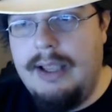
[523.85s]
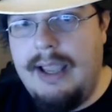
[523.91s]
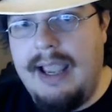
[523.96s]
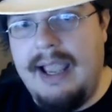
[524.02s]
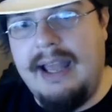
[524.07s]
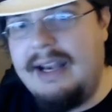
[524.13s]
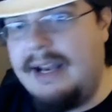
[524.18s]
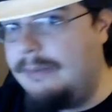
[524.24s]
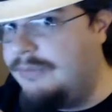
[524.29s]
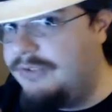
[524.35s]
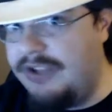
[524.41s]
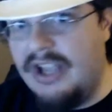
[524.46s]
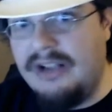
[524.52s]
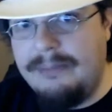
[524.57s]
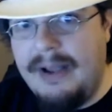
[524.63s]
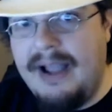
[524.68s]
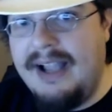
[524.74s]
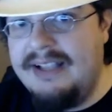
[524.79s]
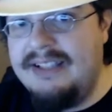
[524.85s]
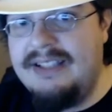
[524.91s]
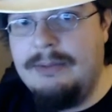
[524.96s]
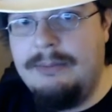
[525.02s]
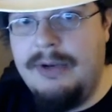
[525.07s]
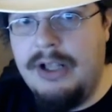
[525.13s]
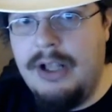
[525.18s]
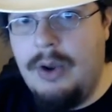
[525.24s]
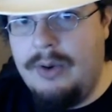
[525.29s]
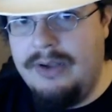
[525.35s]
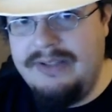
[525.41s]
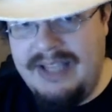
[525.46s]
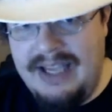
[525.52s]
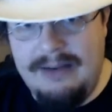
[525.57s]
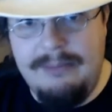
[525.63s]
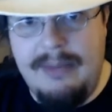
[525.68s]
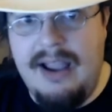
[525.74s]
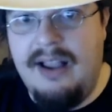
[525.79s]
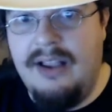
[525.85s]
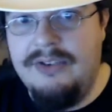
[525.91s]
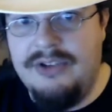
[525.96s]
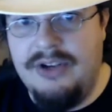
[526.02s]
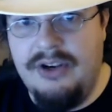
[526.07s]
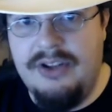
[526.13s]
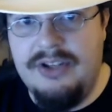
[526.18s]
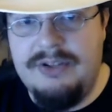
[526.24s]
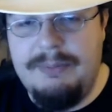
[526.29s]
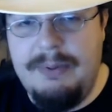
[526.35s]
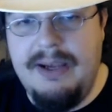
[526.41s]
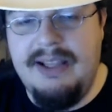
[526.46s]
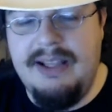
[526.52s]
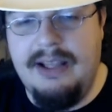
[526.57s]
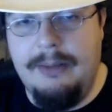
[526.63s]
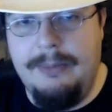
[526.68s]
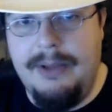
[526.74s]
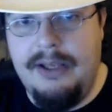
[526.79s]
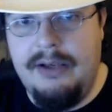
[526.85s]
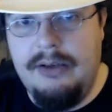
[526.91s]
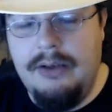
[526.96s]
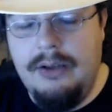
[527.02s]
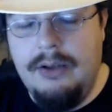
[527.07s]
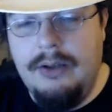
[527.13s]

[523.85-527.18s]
and I'm stuck behind somebody going 10 miles under the speed limit